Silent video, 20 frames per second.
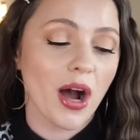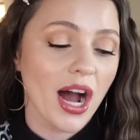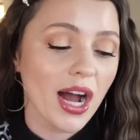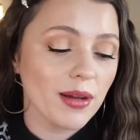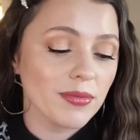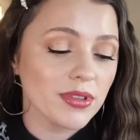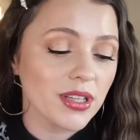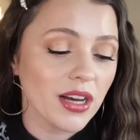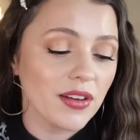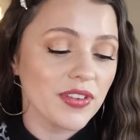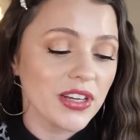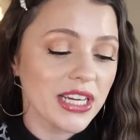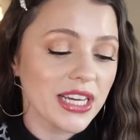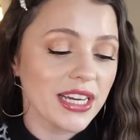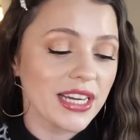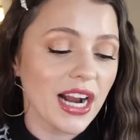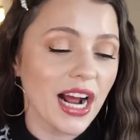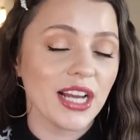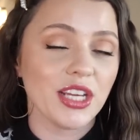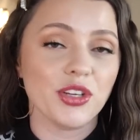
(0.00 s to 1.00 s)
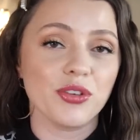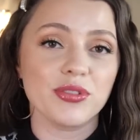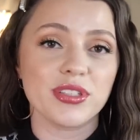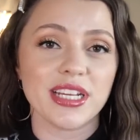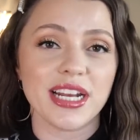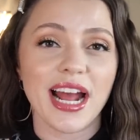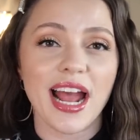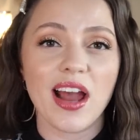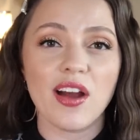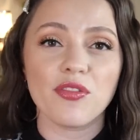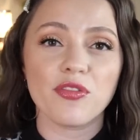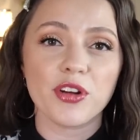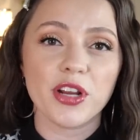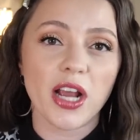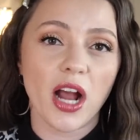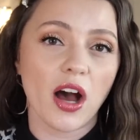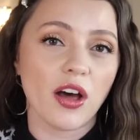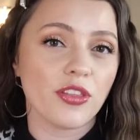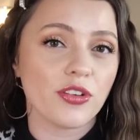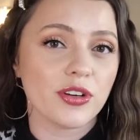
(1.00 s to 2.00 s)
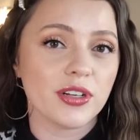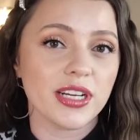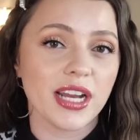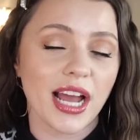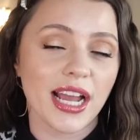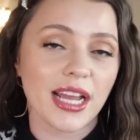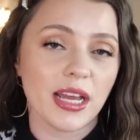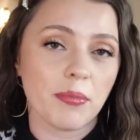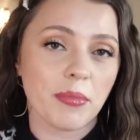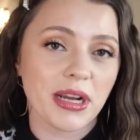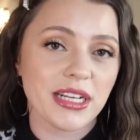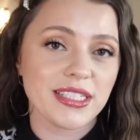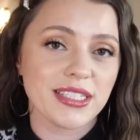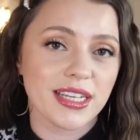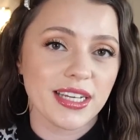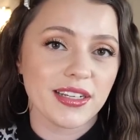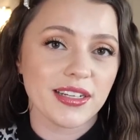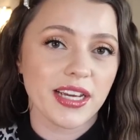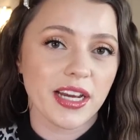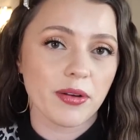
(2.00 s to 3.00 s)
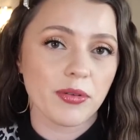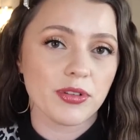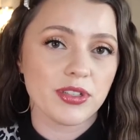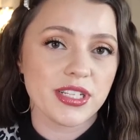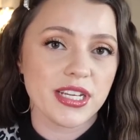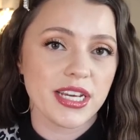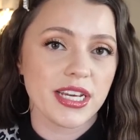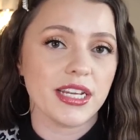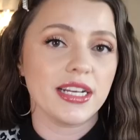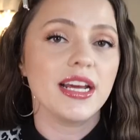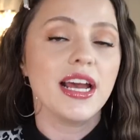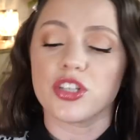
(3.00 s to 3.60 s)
I'm loving it. I use it every other night in my skincare routine.